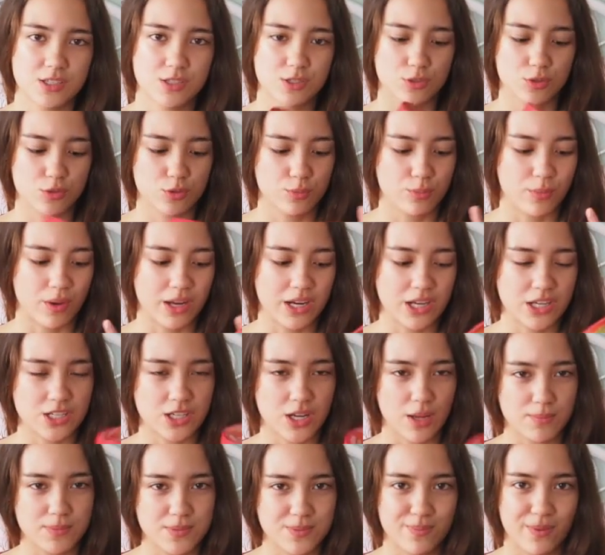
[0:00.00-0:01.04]
to Body
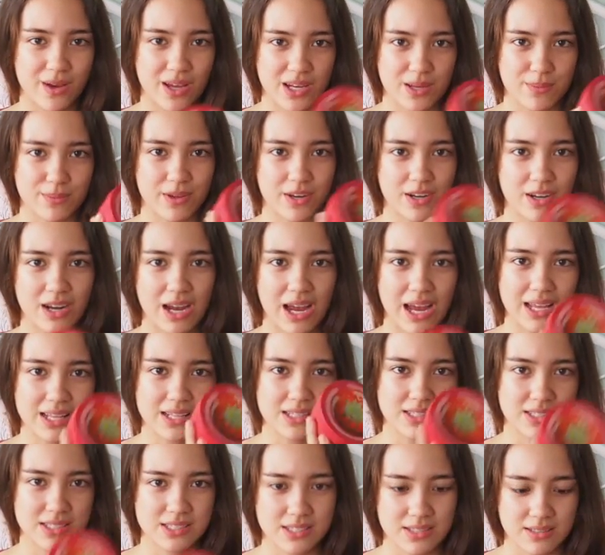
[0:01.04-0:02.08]
Shop's body butter,
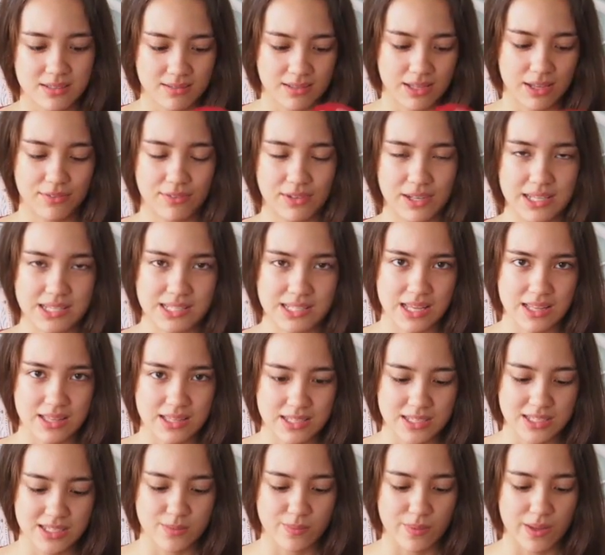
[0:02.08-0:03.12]
I'd definitely
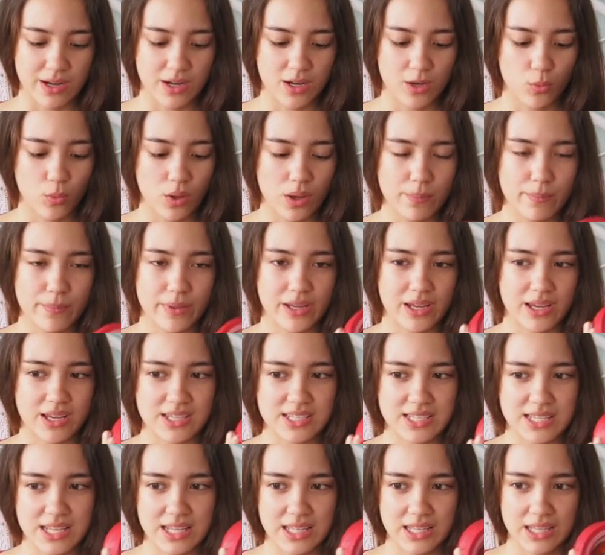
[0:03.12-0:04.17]
this is better. One,
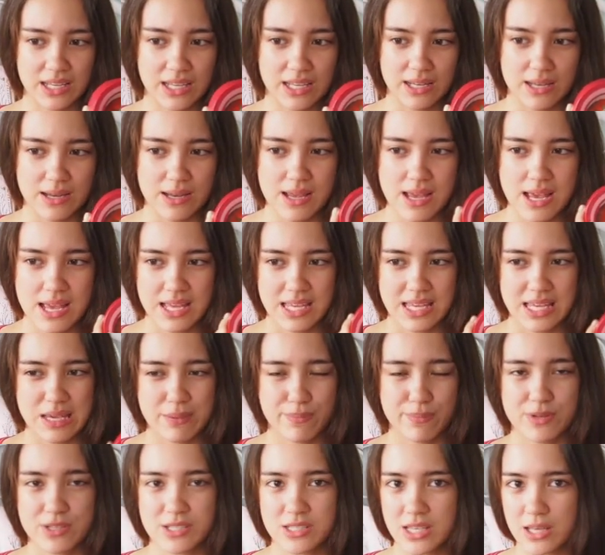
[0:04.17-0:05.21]
because it can
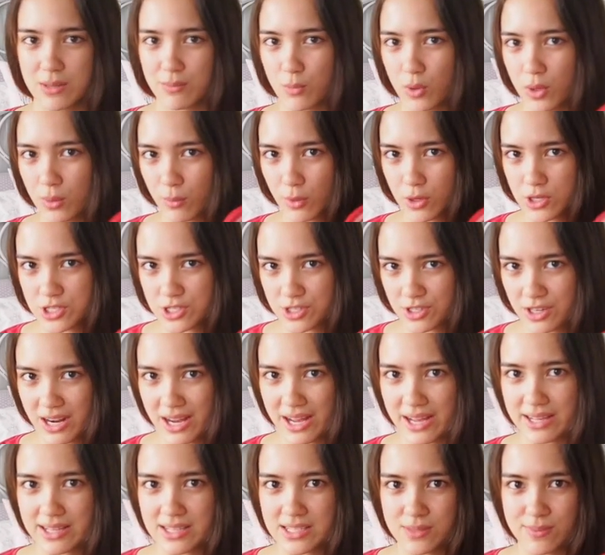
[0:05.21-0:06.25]
keep your skin more
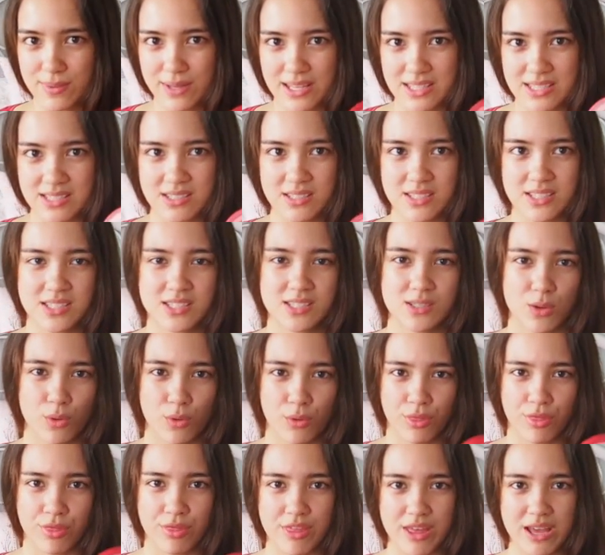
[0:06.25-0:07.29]
moisturized because it's so
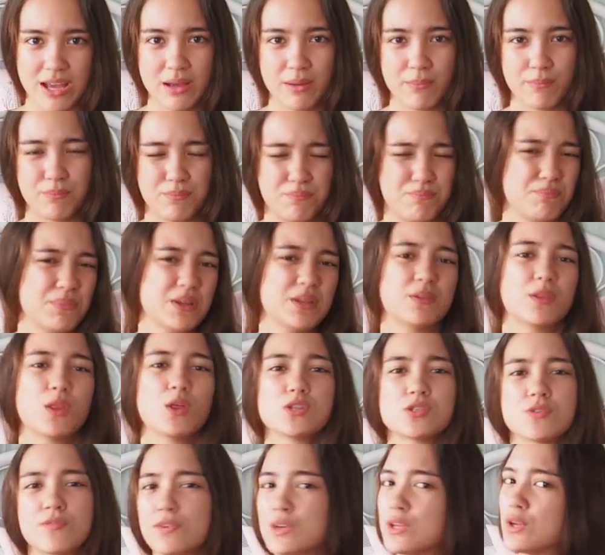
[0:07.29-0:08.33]
thick. But
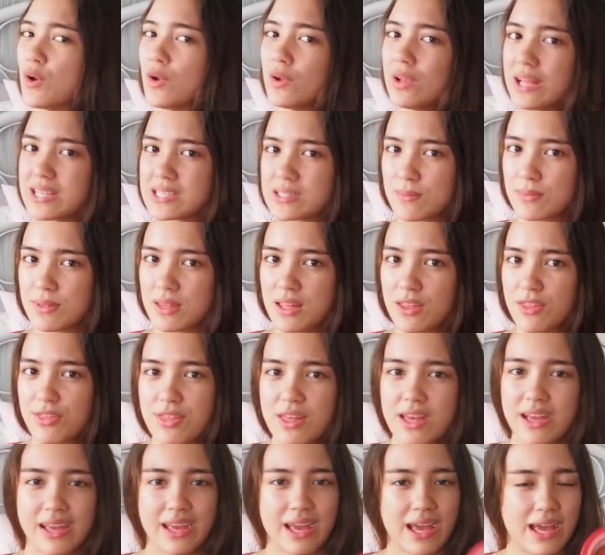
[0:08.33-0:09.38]
those of you who don't like something
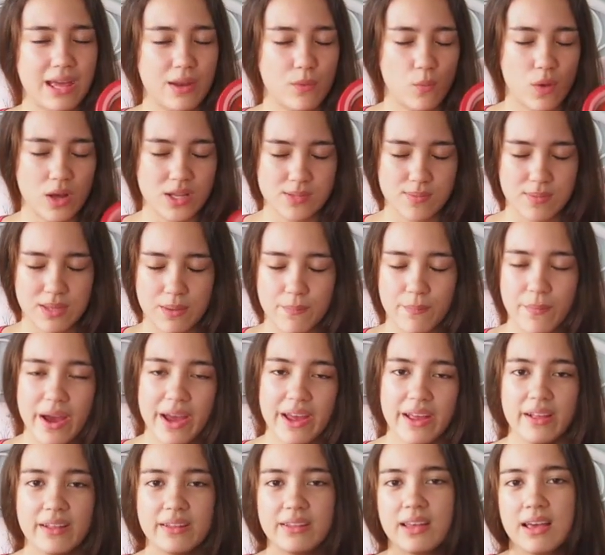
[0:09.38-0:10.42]
thick and want something
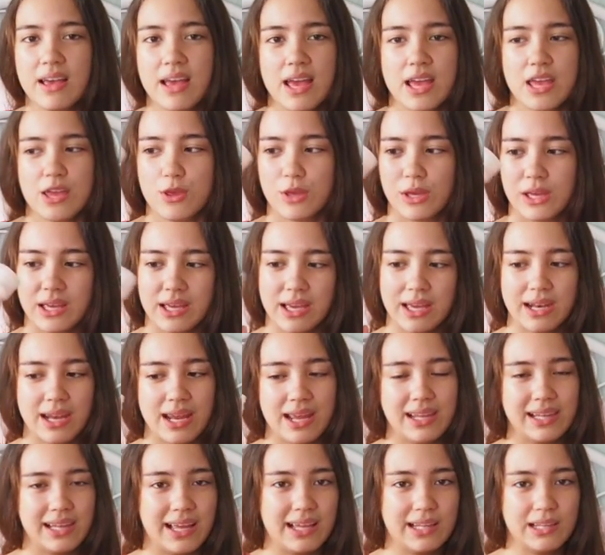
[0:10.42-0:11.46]
mild, you can get
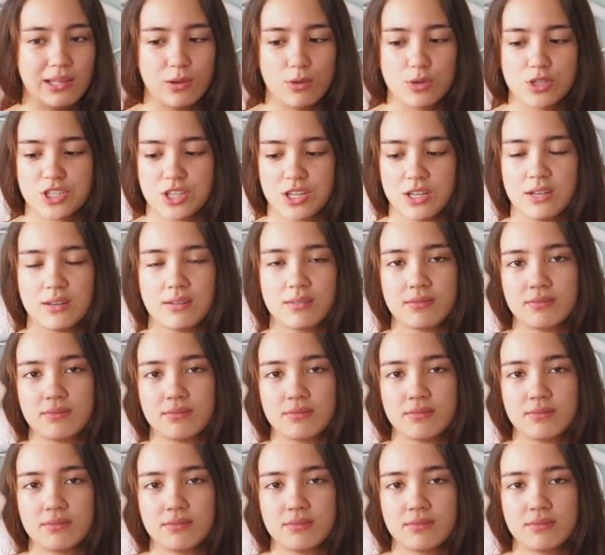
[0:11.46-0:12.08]
a light lotion